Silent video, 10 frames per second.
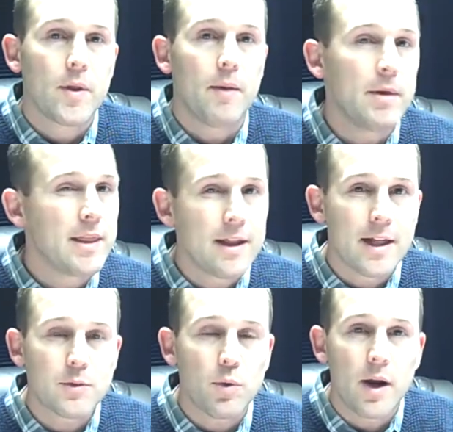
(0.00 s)
I mean,
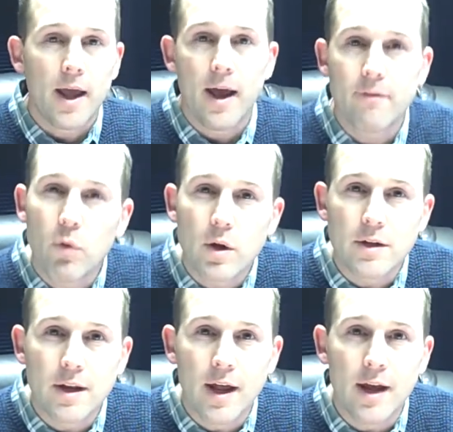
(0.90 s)
that's what I have for you
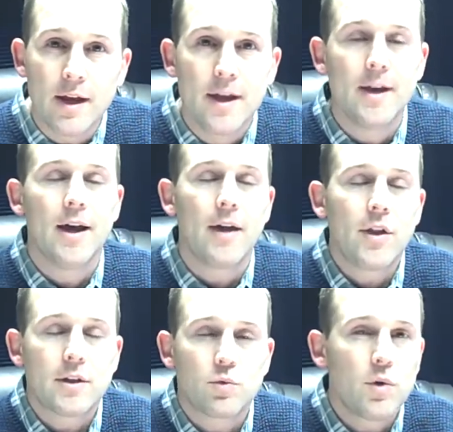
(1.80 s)
today. I
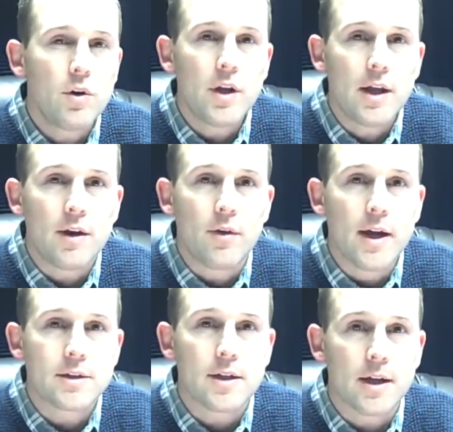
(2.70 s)
think it's really
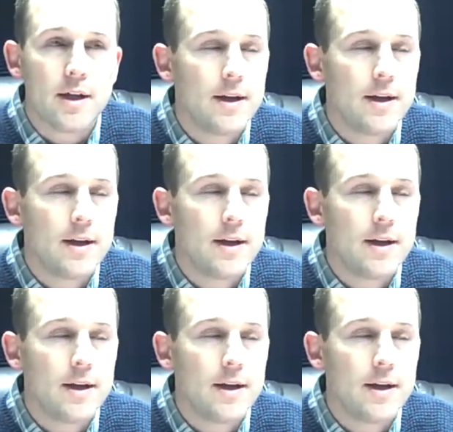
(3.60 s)
interesting.